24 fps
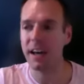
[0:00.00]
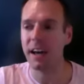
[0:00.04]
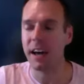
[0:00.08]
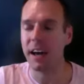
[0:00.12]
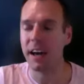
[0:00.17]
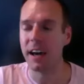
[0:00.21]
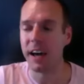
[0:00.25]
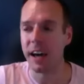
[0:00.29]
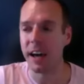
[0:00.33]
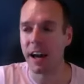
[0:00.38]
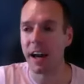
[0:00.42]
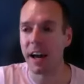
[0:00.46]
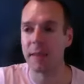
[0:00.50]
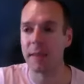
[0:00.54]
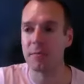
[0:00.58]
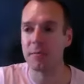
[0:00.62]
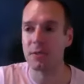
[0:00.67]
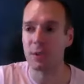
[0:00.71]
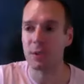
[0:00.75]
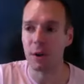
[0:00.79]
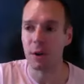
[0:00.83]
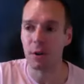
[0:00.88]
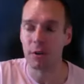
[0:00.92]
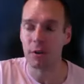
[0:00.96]
And I am
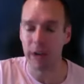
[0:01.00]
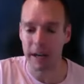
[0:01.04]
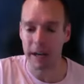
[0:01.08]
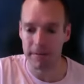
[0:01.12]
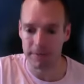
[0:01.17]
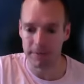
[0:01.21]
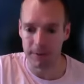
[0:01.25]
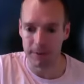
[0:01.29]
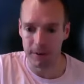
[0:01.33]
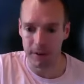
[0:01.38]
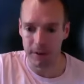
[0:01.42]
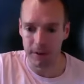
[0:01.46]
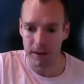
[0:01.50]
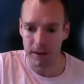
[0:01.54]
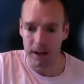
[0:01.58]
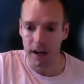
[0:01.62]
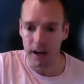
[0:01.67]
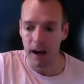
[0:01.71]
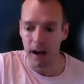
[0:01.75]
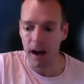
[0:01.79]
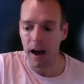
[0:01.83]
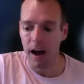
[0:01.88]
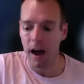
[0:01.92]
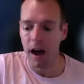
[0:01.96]
so grateful
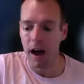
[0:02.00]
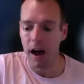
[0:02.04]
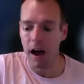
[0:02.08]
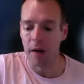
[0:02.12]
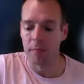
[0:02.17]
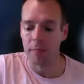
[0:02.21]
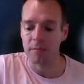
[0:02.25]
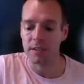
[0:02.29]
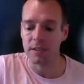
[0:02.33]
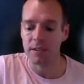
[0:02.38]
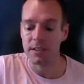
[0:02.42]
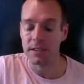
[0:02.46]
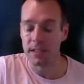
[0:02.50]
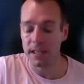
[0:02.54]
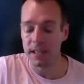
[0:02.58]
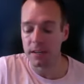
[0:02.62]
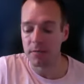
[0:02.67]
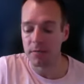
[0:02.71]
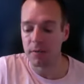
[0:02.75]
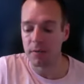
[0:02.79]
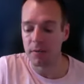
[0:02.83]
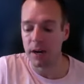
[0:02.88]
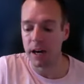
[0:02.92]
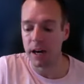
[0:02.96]
to see
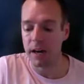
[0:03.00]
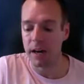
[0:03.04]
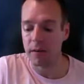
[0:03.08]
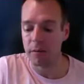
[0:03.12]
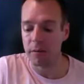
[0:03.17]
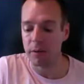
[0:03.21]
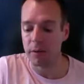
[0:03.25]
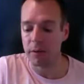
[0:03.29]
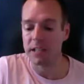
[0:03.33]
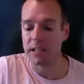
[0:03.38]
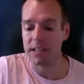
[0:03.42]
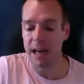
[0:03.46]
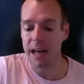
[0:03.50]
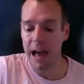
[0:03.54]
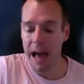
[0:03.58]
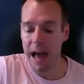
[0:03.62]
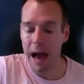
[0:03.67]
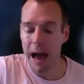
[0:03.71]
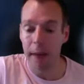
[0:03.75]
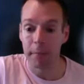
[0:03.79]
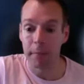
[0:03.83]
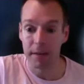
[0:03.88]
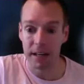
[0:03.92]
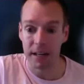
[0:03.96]
what is
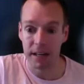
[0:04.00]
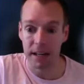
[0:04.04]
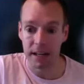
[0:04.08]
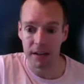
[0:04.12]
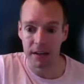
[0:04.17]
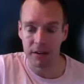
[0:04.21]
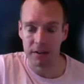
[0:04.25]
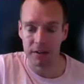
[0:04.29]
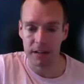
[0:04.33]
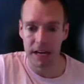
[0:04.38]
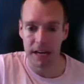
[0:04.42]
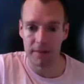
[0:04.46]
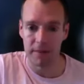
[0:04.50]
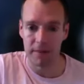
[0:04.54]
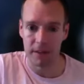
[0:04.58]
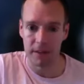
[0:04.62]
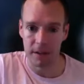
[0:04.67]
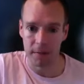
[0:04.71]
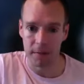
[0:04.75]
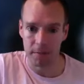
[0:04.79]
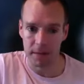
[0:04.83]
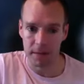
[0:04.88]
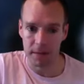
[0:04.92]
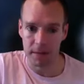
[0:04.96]
happening in your life and
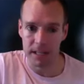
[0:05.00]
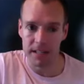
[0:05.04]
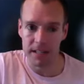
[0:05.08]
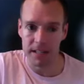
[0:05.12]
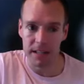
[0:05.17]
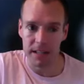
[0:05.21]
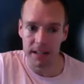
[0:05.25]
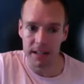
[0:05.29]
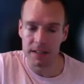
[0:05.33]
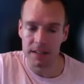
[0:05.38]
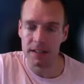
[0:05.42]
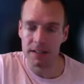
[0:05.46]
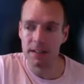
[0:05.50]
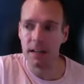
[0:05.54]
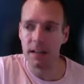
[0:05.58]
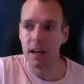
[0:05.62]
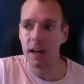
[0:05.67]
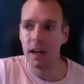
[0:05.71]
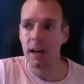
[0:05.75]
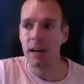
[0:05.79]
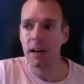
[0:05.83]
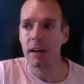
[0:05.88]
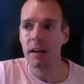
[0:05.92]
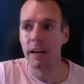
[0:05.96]
your business.
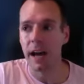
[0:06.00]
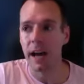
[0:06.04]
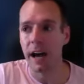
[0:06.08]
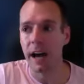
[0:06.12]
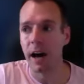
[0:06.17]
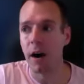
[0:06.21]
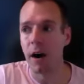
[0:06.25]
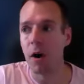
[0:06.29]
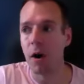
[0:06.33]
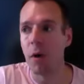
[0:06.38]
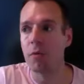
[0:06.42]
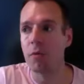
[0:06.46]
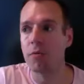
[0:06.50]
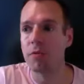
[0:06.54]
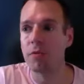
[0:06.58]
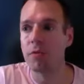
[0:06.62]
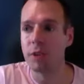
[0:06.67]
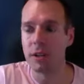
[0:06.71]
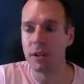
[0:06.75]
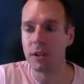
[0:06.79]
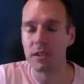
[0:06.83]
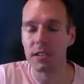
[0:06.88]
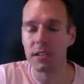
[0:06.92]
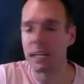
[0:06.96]
Now,
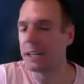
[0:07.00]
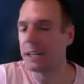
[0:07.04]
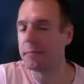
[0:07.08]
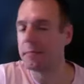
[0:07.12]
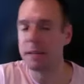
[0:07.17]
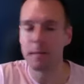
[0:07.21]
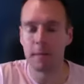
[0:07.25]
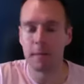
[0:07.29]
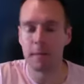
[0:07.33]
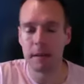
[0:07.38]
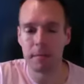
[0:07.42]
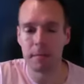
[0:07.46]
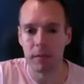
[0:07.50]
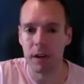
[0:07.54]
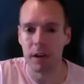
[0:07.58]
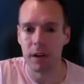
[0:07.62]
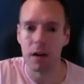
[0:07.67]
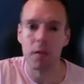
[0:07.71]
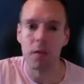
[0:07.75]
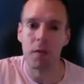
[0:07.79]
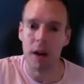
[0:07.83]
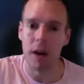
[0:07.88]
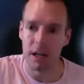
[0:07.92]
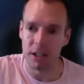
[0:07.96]
there's going to be people that
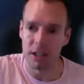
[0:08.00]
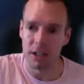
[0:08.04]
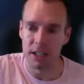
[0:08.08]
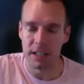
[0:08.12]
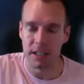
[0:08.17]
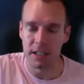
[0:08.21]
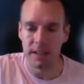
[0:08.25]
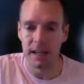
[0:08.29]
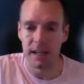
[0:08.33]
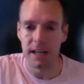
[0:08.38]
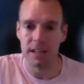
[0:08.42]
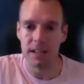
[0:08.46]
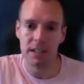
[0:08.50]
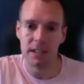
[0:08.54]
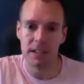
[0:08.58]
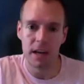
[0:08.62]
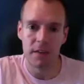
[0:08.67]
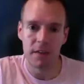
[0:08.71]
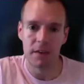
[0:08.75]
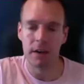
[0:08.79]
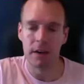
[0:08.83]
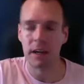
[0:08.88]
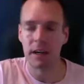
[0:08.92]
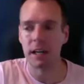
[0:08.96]
are watching this
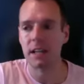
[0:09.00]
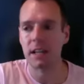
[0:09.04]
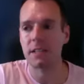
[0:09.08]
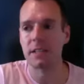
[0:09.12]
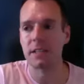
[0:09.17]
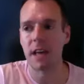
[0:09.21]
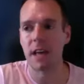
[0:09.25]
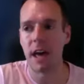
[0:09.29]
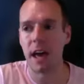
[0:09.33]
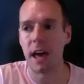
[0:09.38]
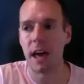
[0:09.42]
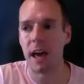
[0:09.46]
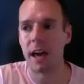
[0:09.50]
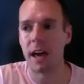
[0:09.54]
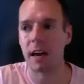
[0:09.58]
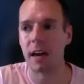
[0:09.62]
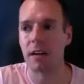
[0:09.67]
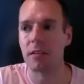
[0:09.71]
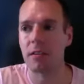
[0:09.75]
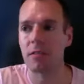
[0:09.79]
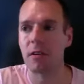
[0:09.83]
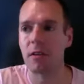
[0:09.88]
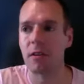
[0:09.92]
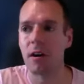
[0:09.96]
and they're going to
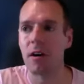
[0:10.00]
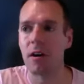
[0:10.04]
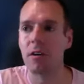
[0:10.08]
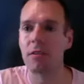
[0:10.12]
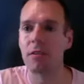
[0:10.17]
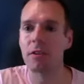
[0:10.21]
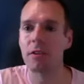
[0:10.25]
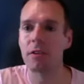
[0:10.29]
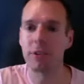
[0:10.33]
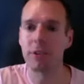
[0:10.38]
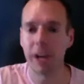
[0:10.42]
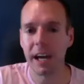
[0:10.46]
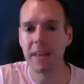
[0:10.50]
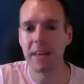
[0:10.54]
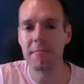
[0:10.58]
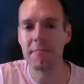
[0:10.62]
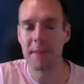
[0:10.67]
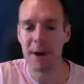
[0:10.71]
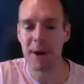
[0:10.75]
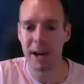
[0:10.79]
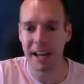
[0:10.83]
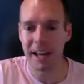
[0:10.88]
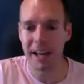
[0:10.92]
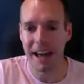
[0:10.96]
say, great,
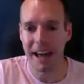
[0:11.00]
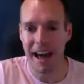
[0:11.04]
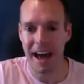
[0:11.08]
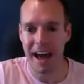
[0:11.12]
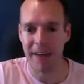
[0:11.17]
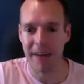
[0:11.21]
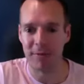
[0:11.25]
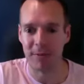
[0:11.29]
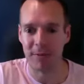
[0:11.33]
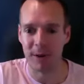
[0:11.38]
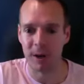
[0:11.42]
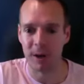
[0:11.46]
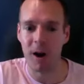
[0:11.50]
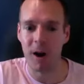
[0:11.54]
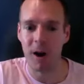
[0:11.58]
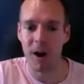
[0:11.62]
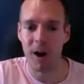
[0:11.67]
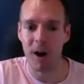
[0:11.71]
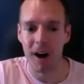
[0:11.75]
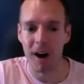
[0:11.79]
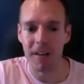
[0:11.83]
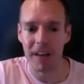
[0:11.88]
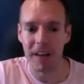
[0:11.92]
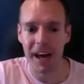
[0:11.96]
Mary Katherine,
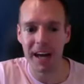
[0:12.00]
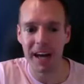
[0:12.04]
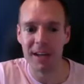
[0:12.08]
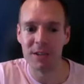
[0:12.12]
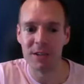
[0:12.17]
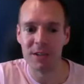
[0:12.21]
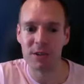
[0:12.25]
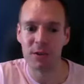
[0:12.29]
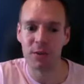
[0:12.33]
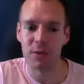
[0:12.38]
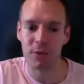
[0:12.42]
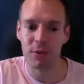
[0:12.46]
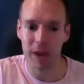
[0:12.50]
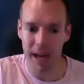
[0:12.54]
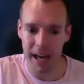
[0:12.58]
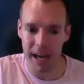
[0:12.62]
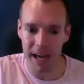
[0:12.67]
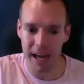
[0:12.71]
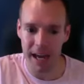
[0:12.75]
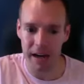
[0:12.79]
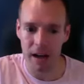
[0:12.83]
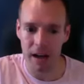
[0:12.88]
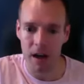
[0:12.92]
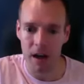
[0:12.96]
all that is
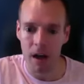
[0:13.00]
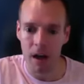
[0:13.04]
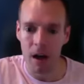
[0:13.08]
great,